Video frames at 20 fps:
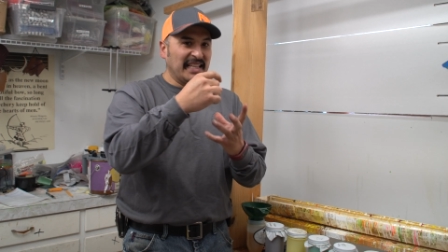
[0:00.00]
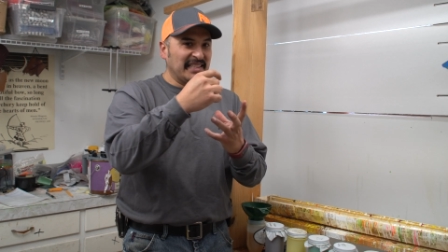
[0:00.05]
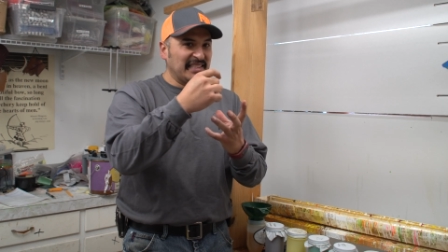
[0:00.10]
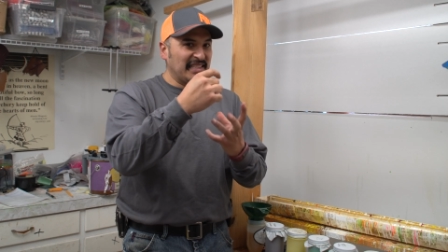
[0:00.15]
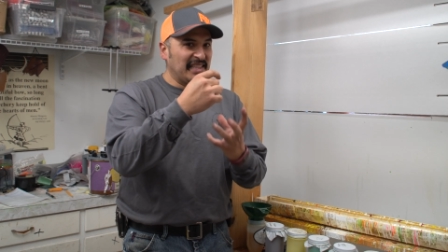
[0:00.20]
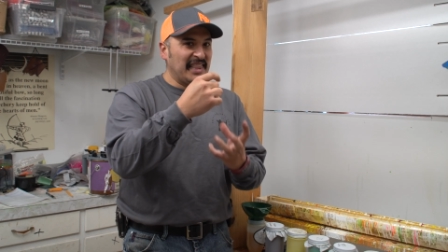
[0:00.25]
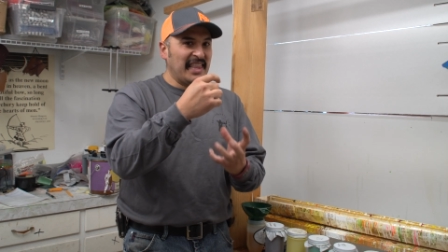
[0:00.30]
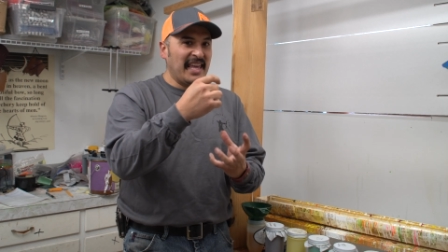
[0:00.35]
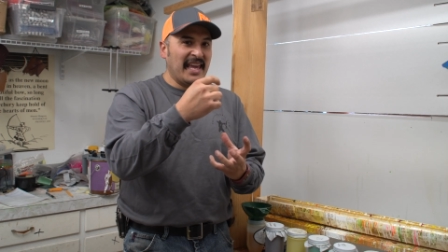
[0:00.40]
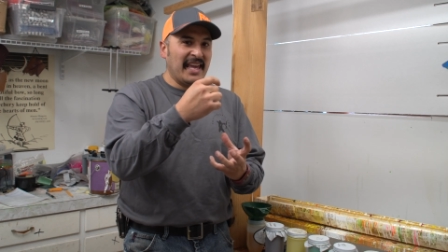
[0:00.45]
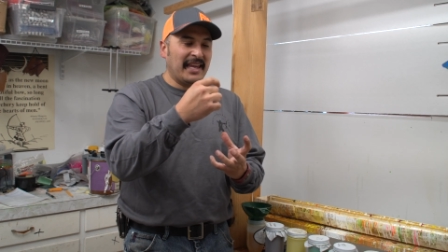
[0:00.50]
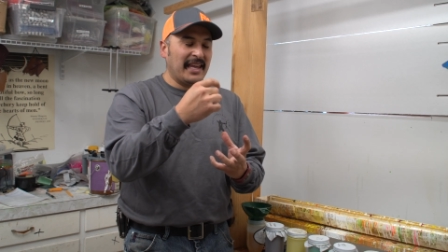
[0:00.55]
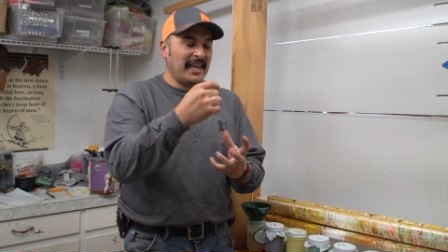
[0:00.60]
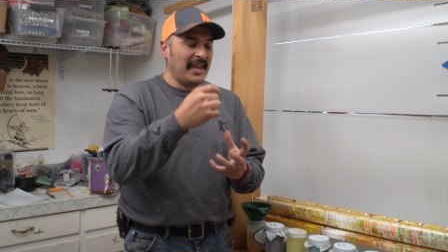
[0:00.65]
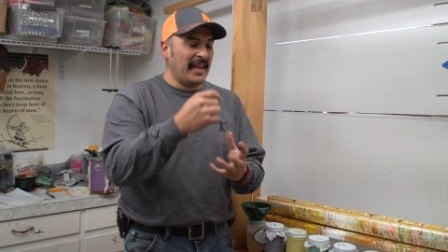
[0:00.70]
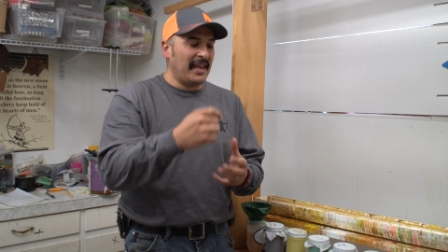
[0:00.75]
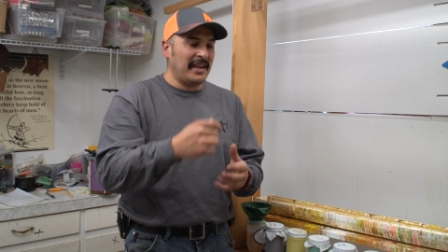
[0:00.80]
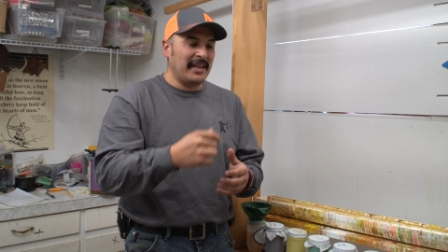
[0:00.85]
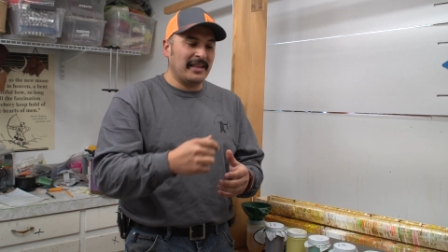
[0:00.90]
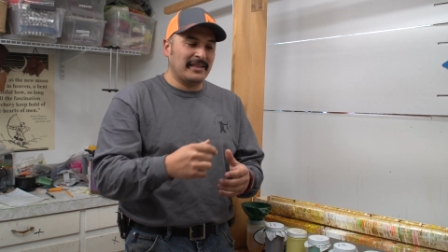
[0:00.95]
gets
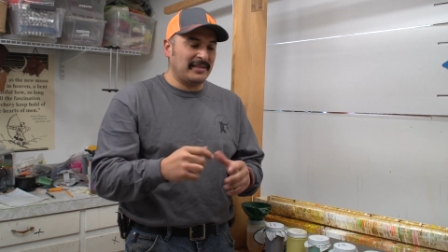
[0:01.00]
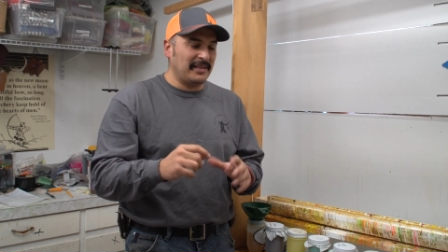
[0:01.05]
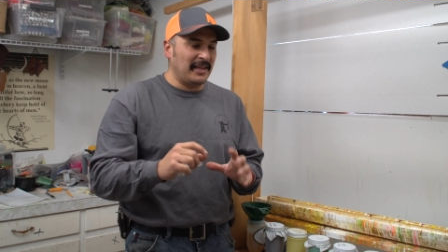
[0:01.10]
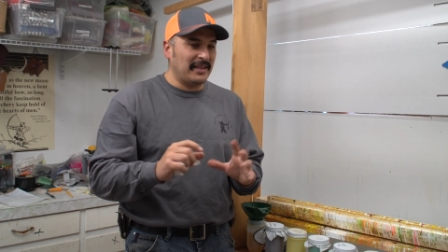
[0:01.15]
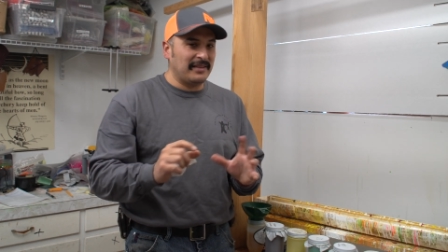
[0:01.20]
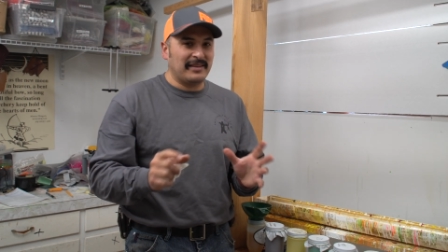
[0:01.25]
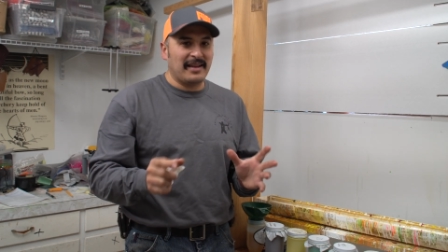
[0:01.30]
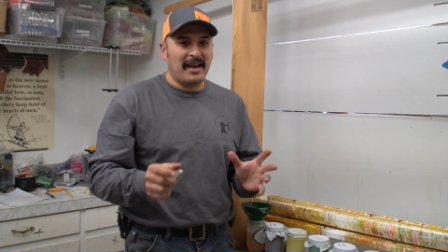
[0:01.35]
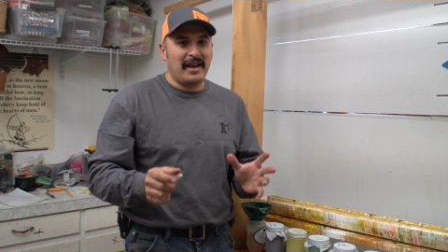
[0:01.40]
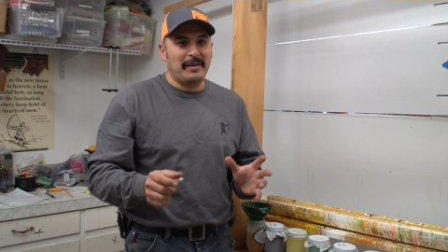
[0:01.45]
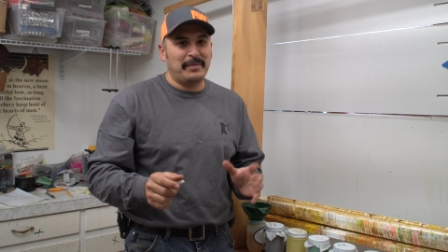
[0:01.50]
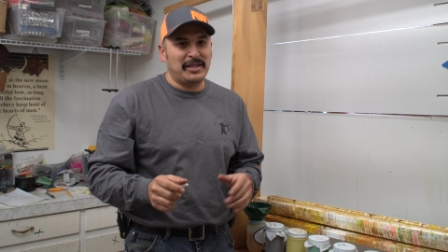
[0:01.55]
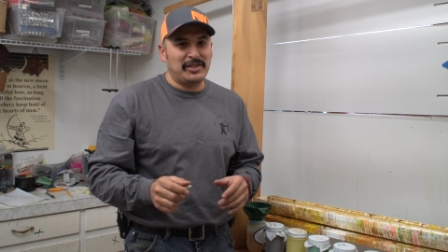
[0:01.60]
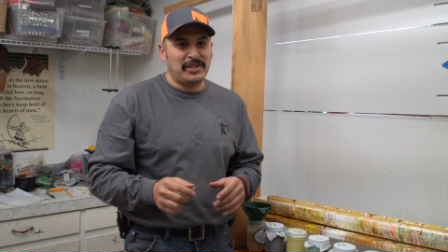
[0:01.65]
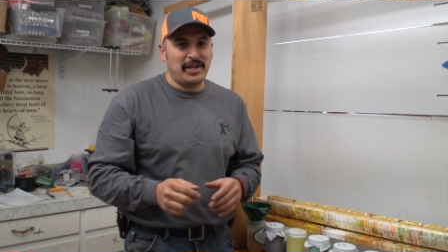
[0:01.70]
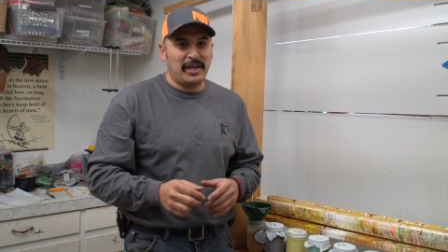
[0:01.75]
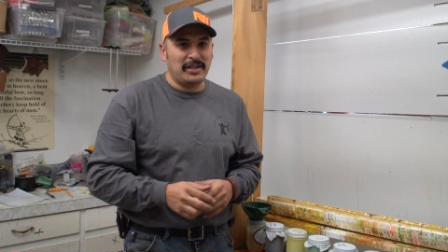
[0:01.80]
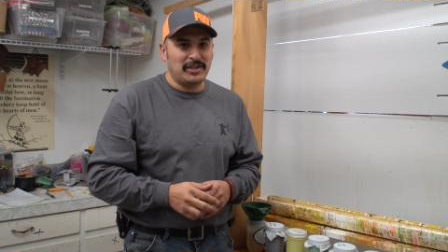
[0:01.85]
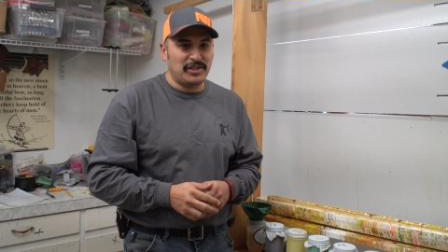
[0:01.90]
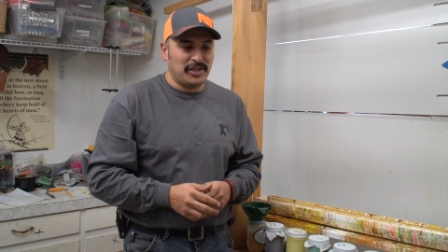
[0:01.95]
thick and it's it's time to
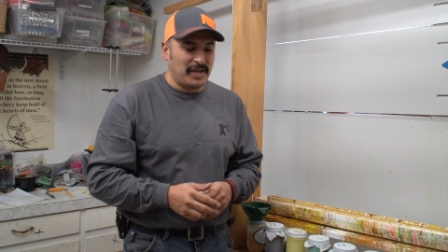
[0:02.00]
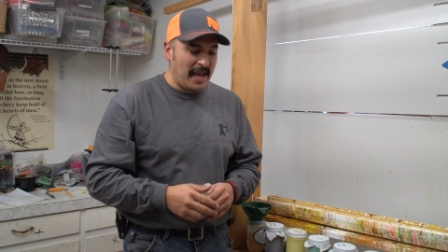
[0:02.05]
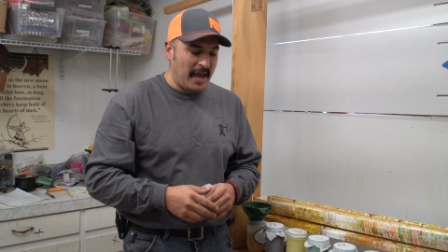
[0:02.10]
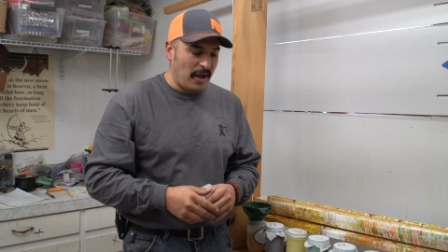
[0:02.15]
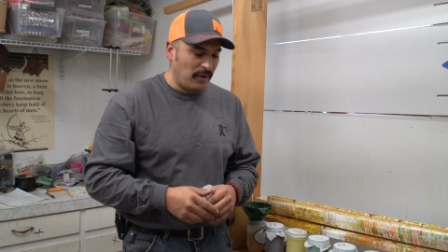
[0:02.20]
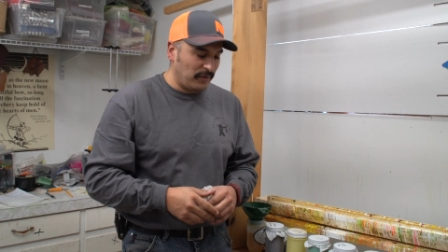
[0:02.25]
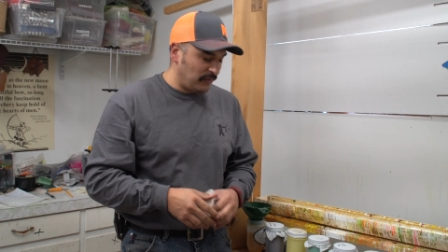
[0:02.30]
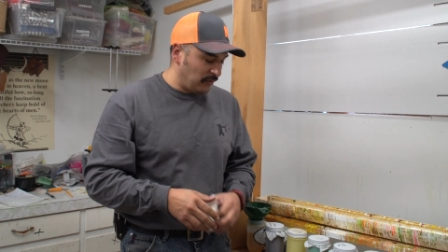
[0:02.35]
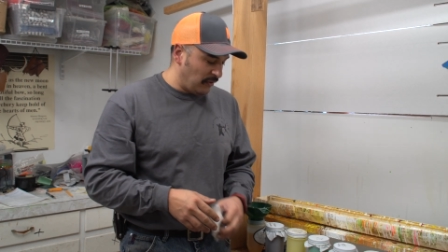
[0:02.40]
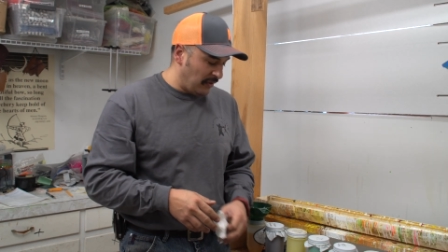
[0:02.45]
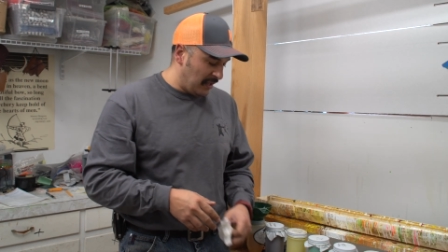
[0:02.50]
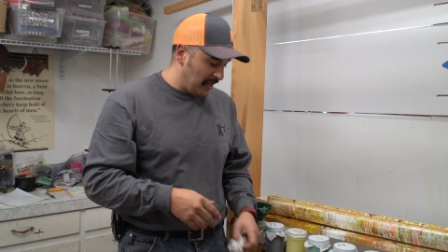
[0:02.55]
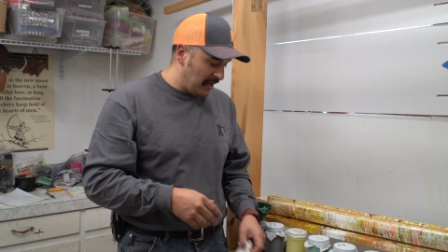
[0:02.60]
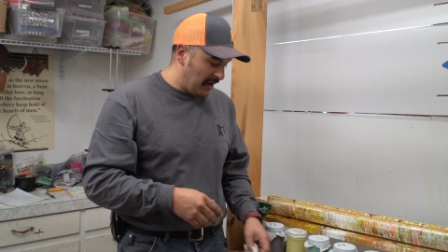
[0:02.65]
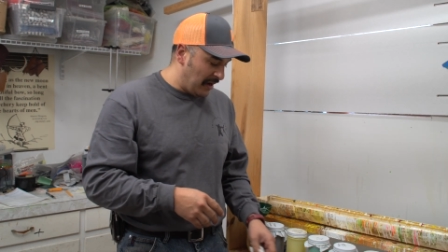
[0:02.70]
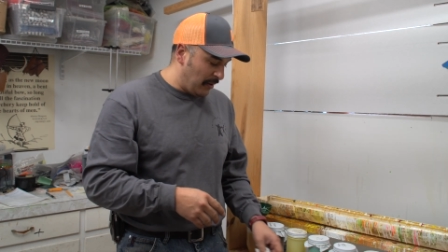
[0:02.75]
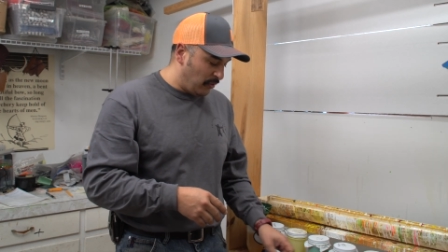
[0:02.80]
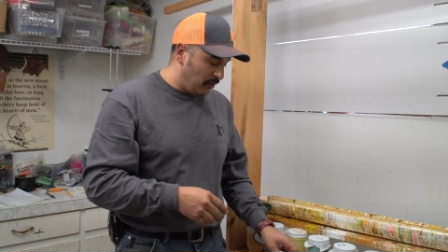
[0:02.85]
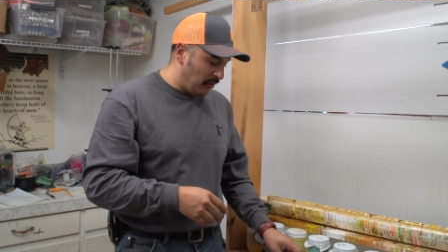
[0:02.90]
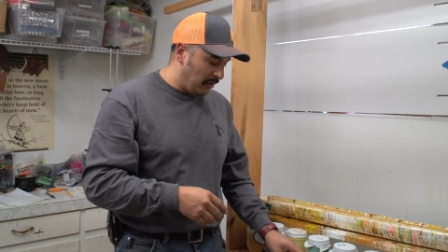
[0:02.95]
change it out. So
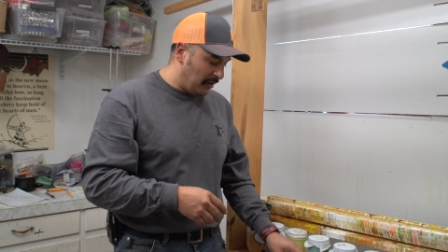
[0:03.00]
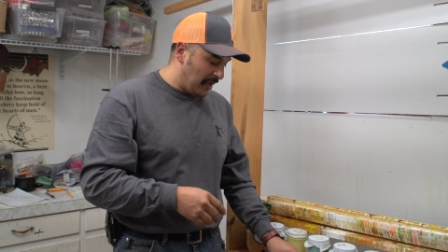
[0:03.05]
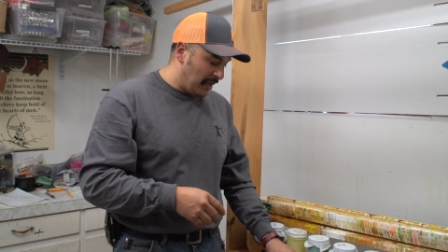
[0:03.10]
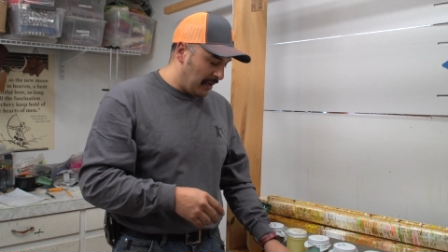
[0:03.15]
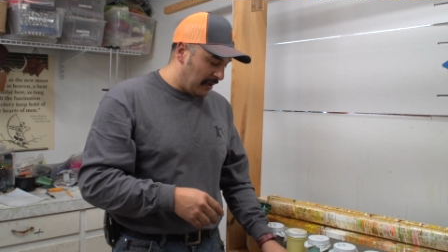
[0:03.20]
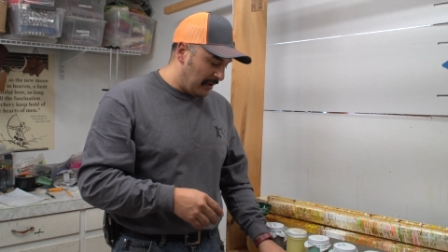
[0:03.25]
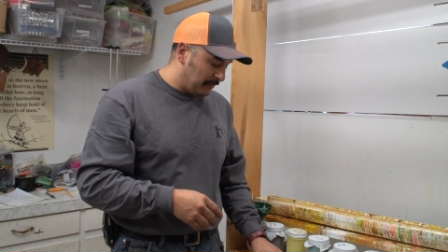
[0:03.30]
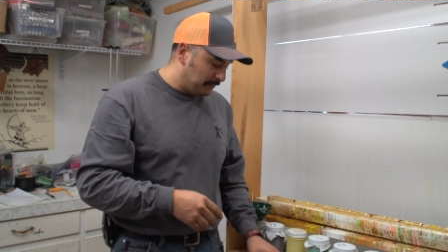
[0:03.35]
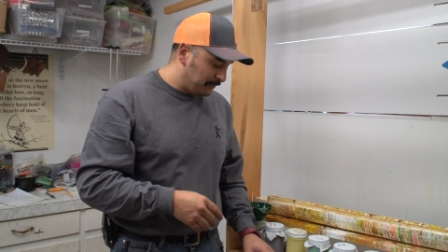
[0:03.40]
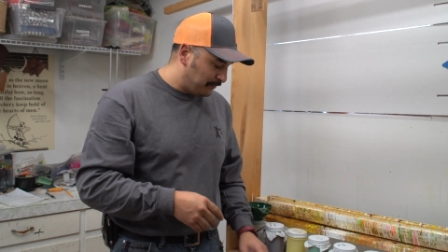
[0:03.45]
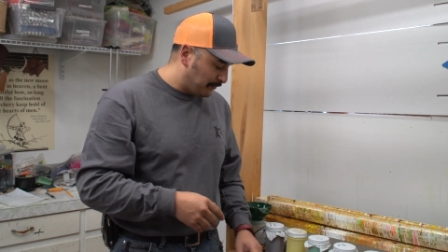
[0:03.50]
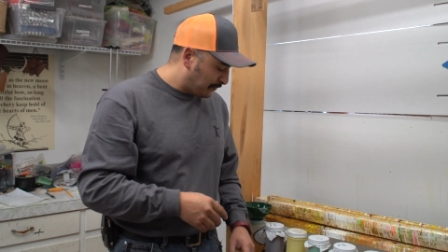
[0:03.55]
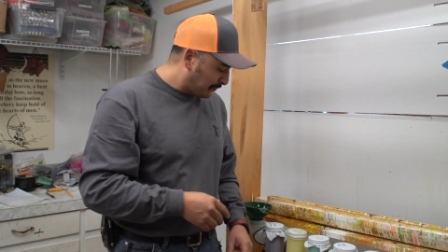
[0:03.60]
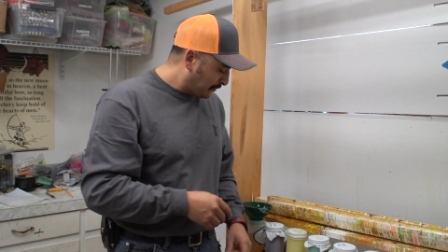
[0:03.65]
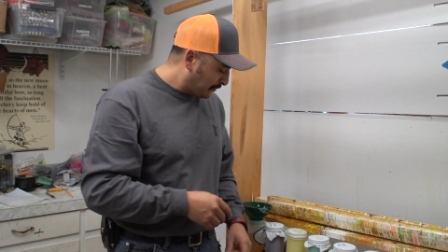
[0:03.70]
then I will uh,